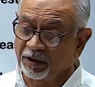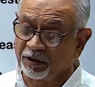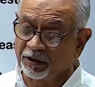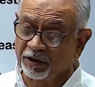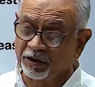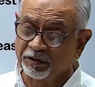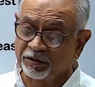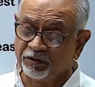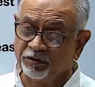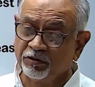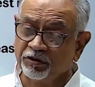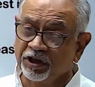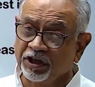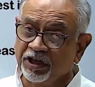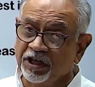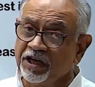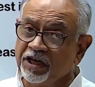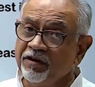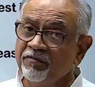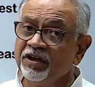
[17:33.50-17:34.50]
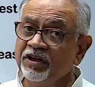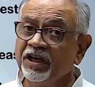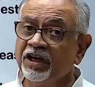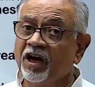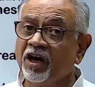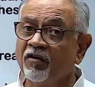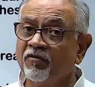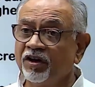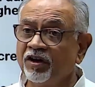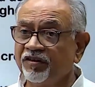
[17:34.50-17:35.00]
during evening
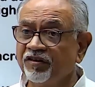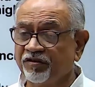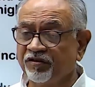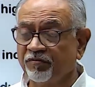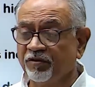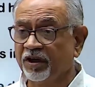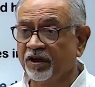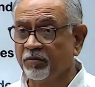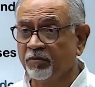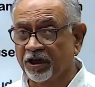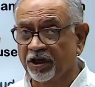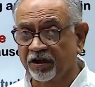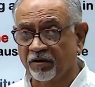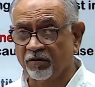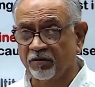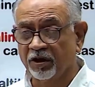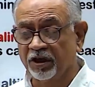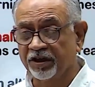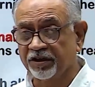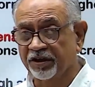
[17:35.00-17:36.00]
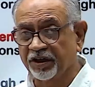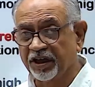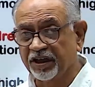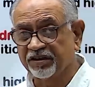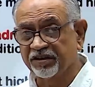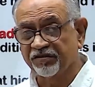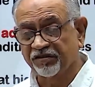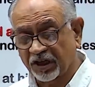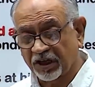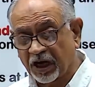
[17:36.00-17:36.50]
hours when metabolic rate is
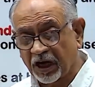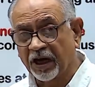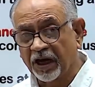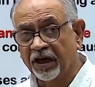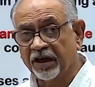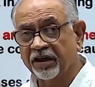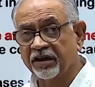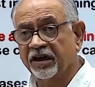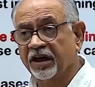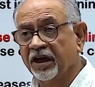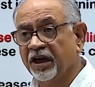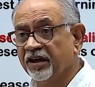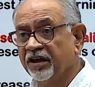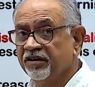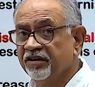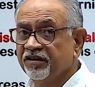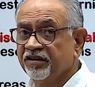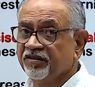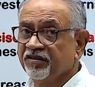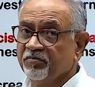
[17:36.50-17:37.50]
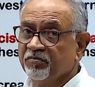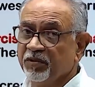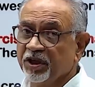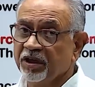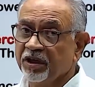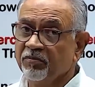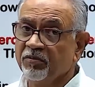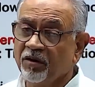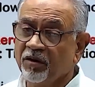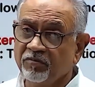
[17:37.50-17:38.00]
higher, and it is
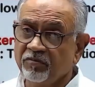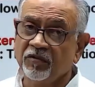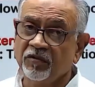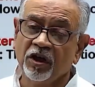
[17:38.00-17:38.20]
minimum